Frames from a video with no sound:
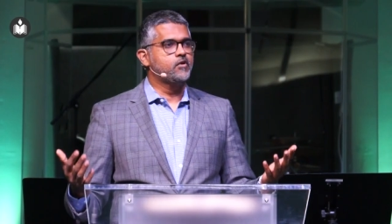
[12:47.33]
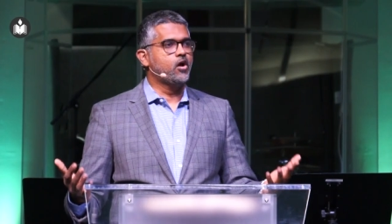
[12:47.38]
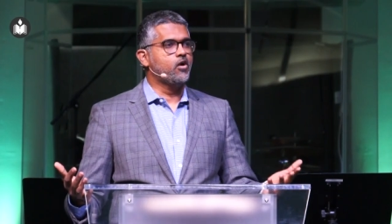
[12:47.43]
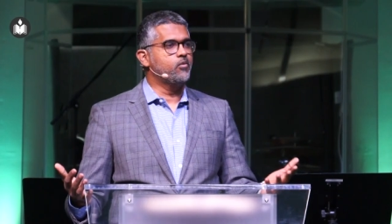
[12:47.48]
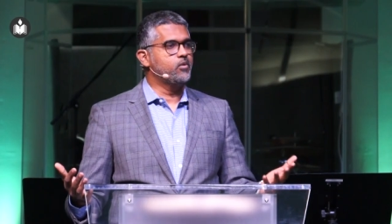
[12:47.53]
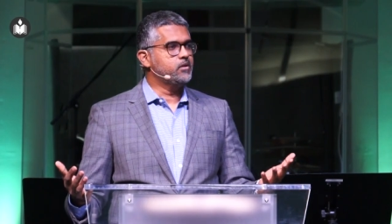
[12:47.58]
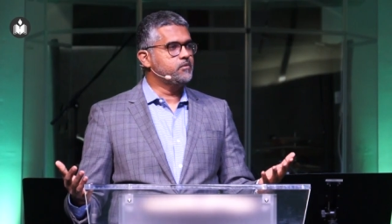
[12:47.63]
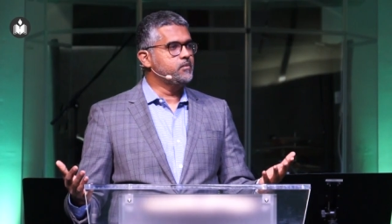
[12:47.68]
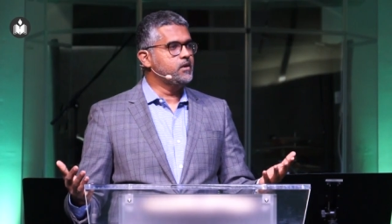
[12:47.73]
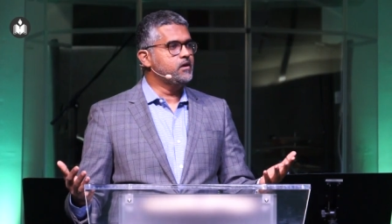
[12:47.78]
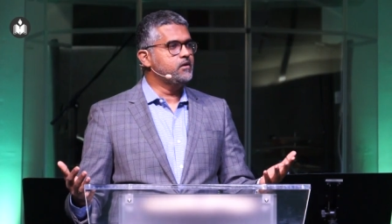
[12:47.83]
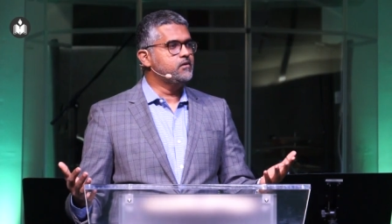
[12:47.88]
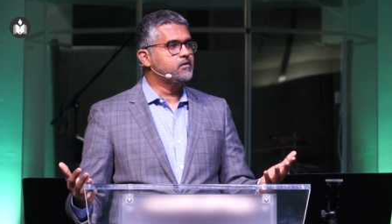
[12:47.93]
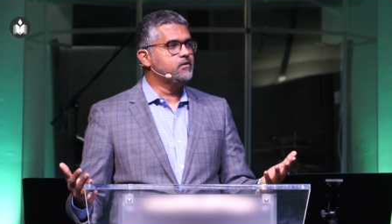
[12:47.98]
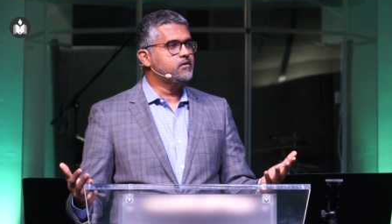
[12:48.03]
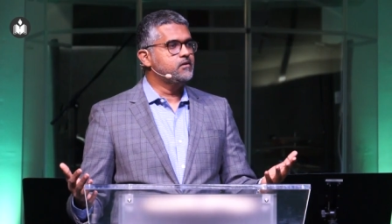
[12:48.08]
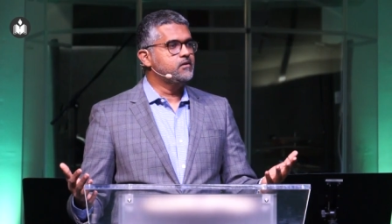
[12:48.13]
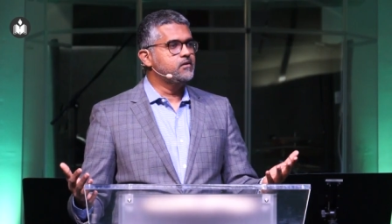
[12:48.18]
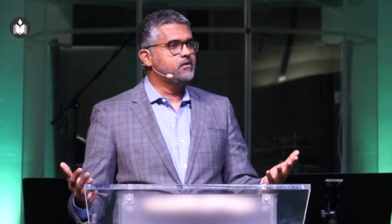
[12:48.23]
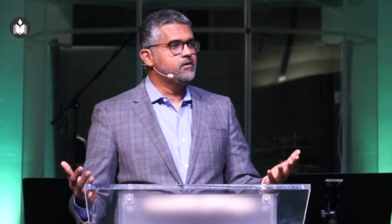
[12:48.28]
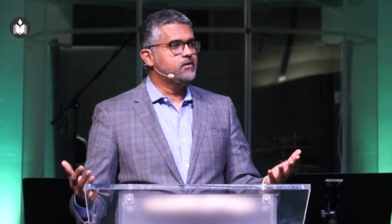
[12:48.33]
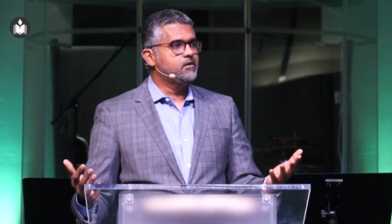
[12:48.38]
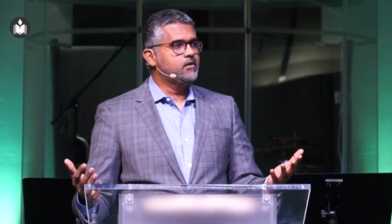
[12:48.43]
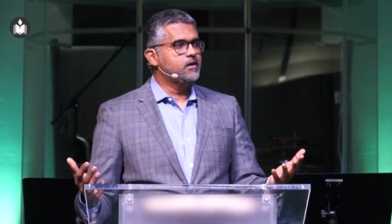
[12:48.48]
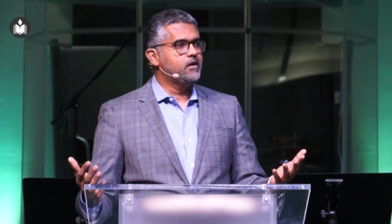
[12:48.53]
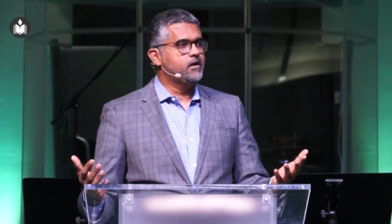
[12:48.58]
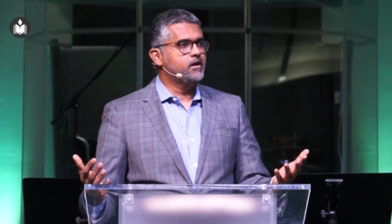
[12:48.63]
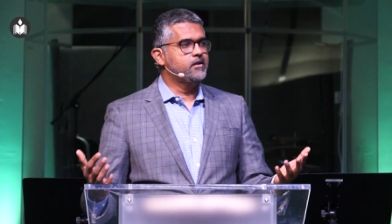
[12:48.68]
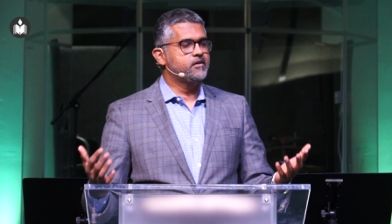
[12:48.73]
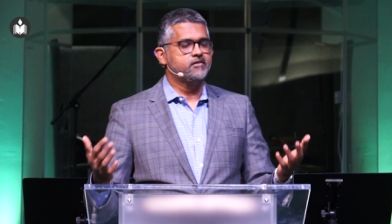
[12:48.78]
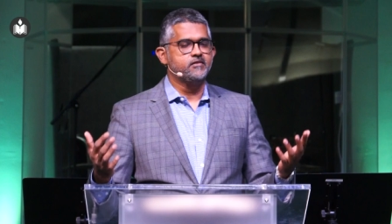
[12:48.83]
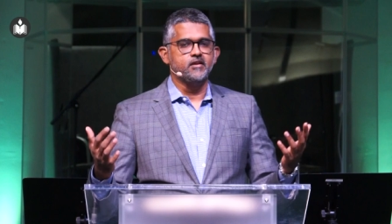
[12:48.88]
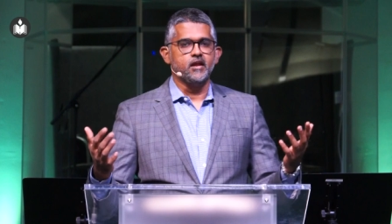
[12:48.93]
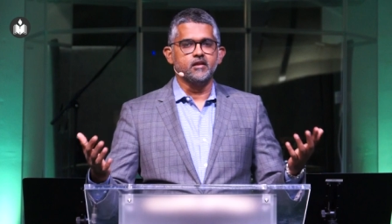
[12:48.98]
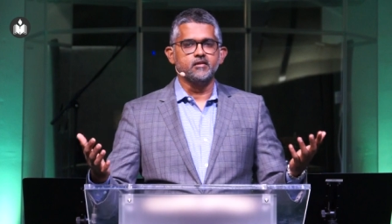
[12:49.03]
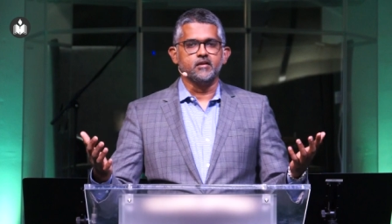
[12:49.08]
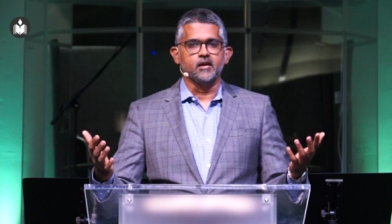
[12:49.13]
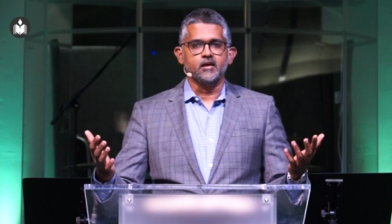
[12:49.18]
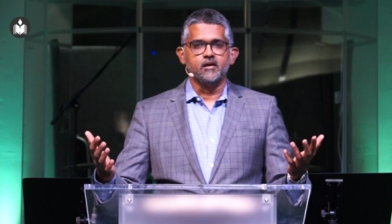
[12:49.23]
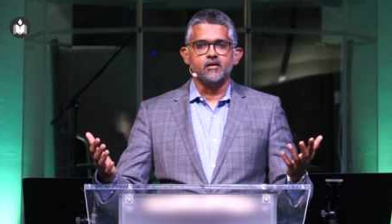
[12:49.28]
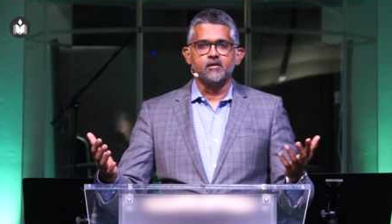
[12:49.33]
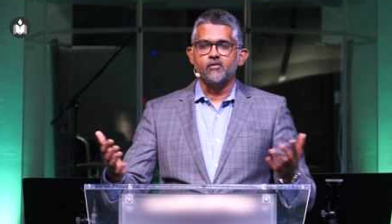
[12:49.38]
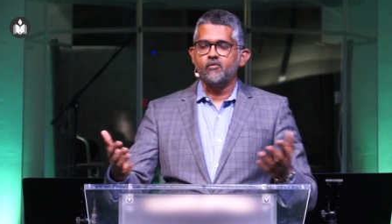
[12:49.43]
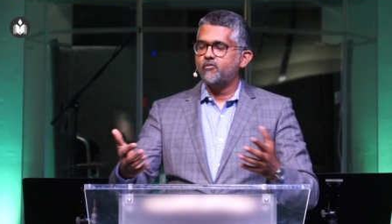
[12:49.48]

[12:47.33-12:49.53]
You all with me? It is nothing.